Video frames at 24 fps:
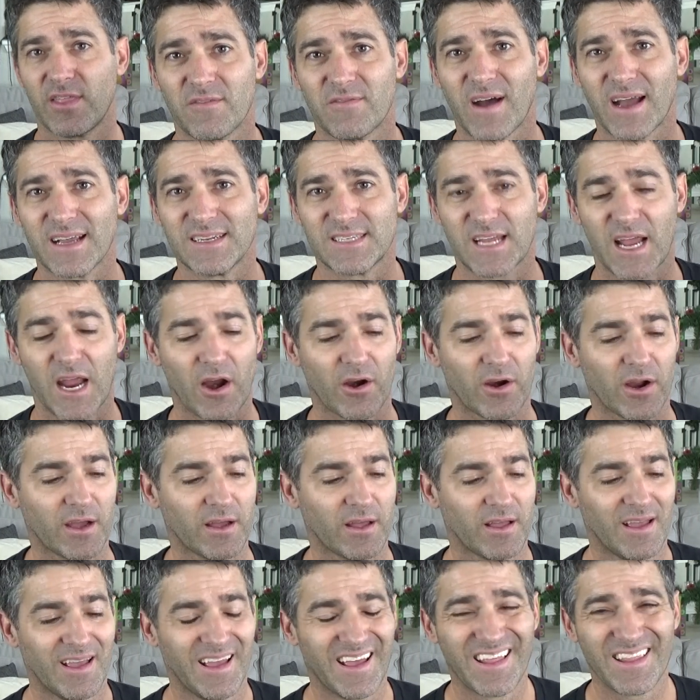the Viterra.
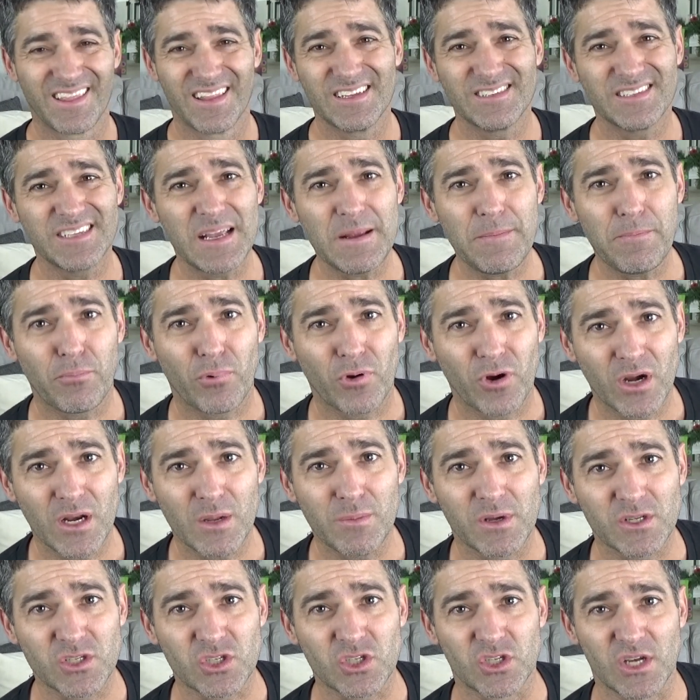This thing pretty
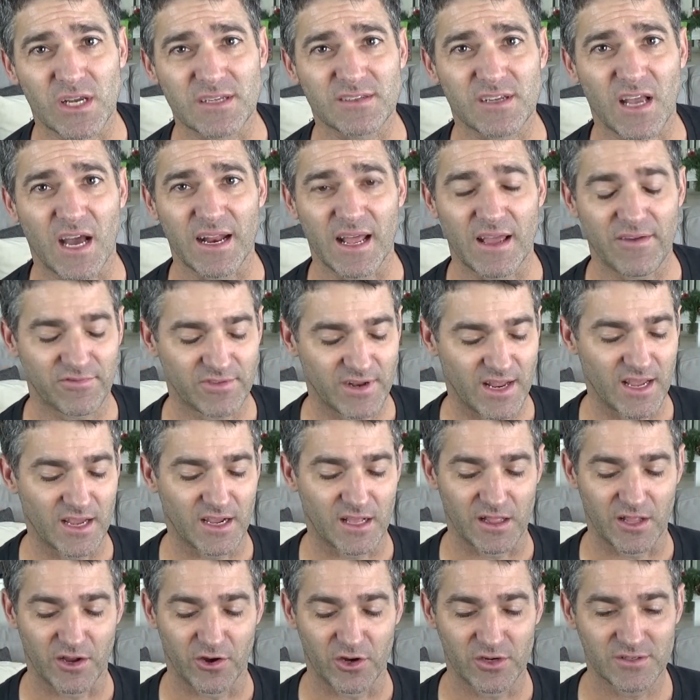much just got F D A
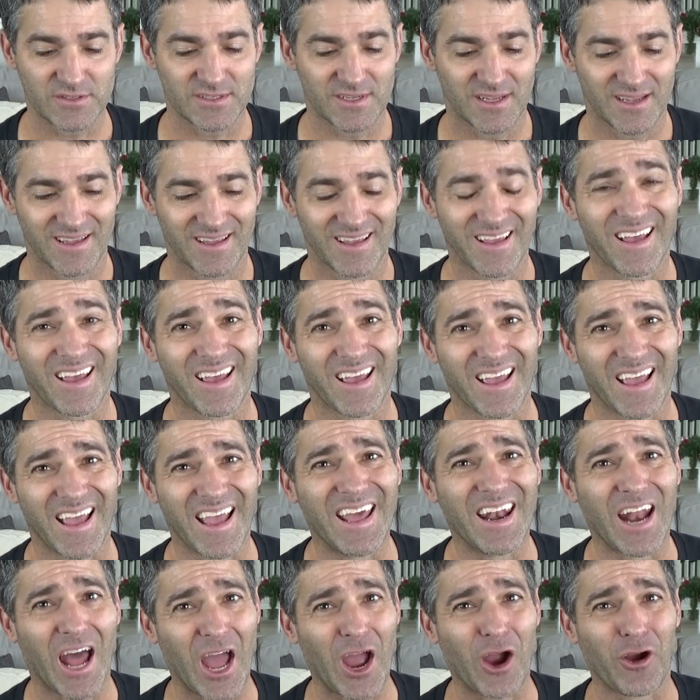clearance,
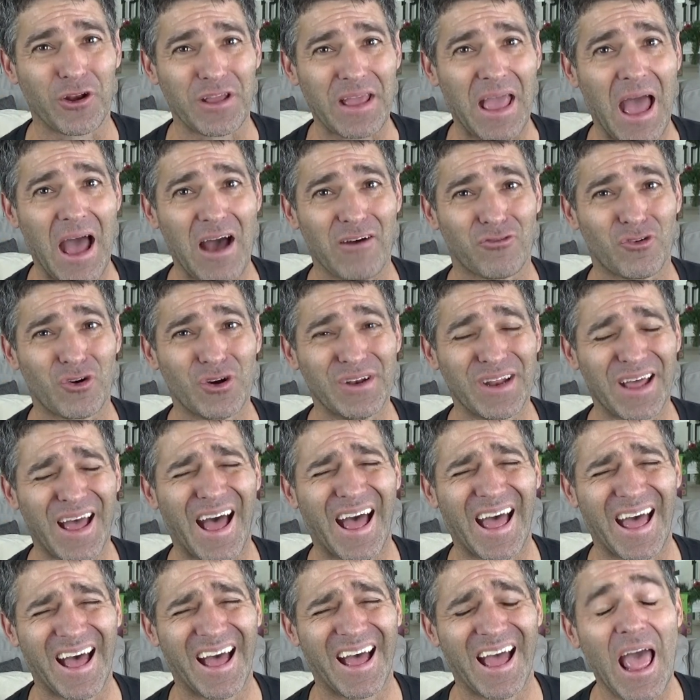and I already have one.
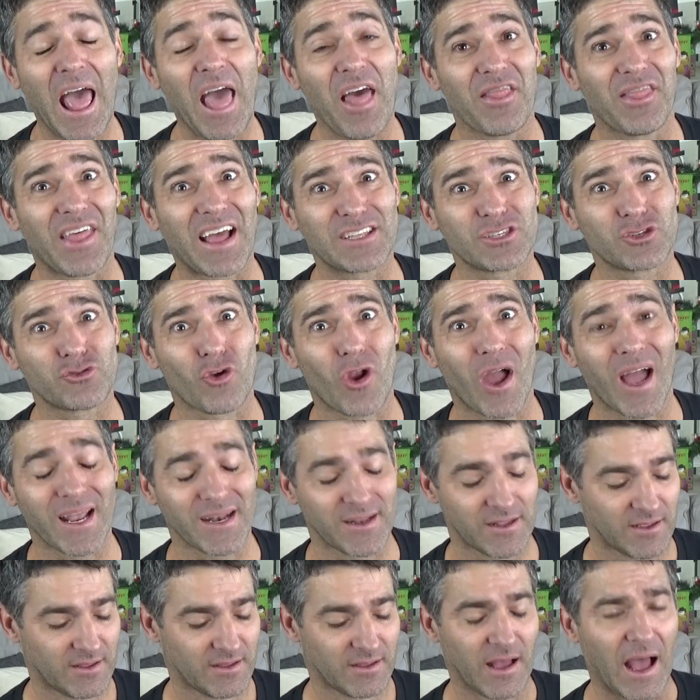That's right,
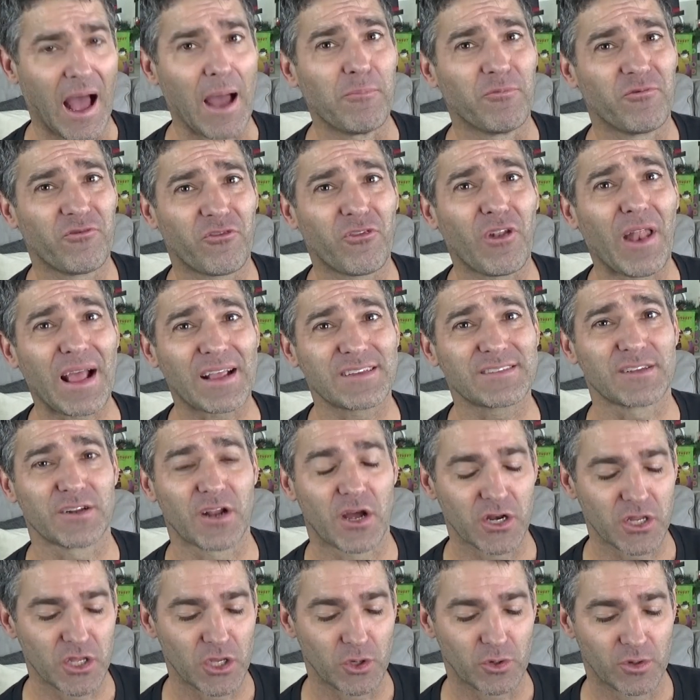I'm flexing
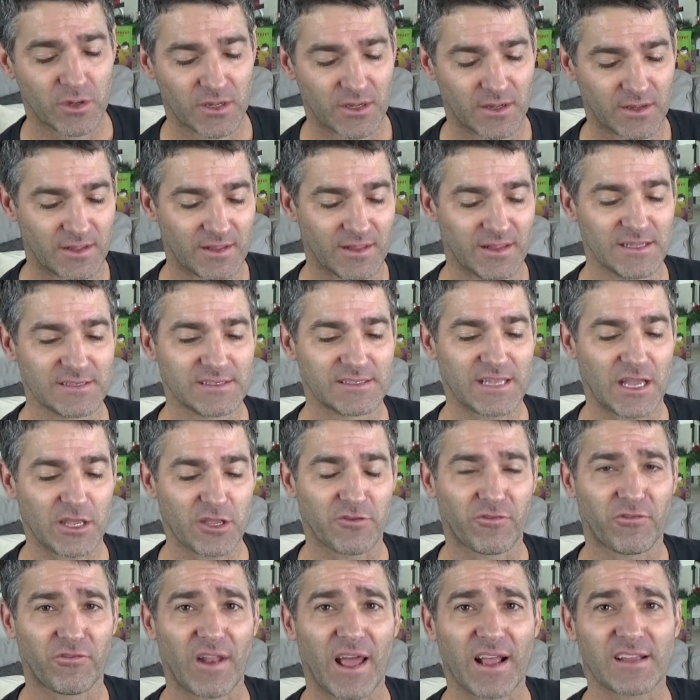on you. This is how you
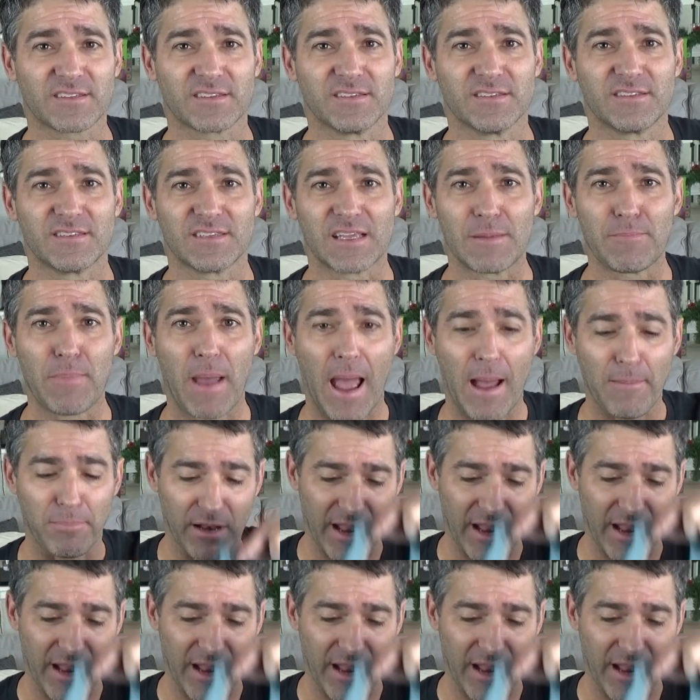flex in C PAP